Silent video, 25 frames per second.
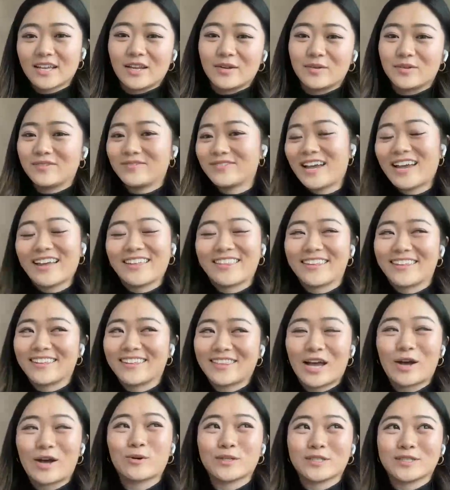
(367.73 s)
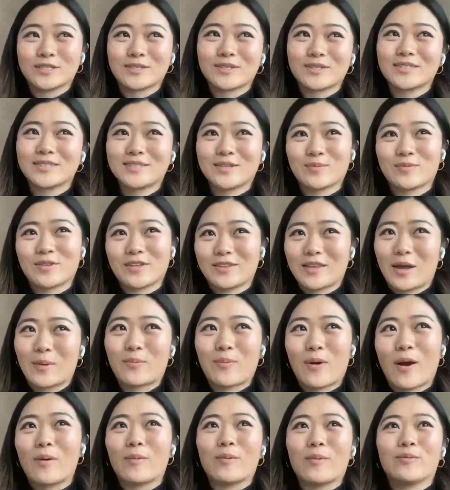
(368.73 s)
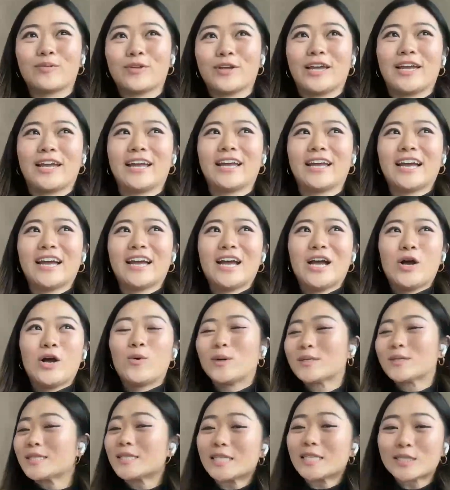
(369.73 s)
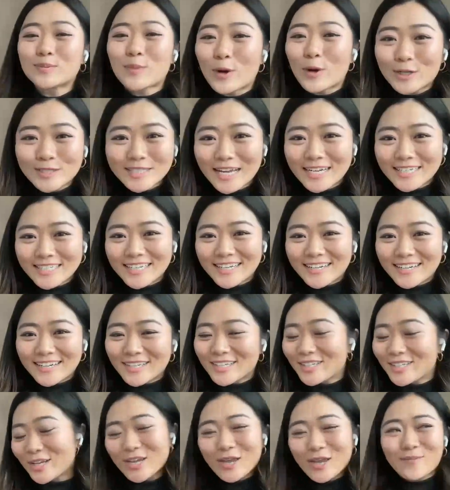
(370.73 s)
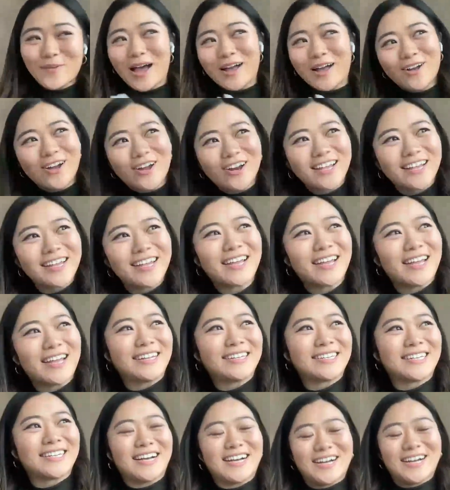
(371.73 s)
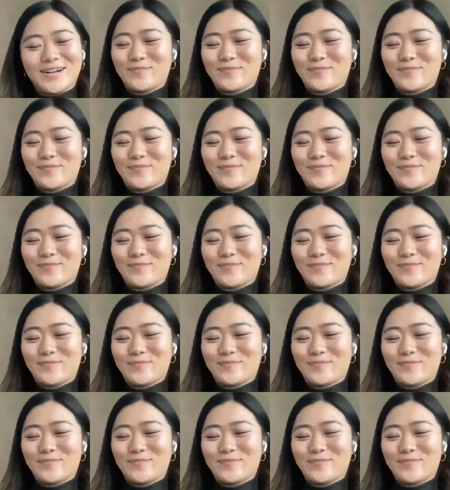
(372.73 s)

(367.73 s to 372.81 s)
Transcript: And I think that was something that probably wasn't the smartest idea looking back on it, and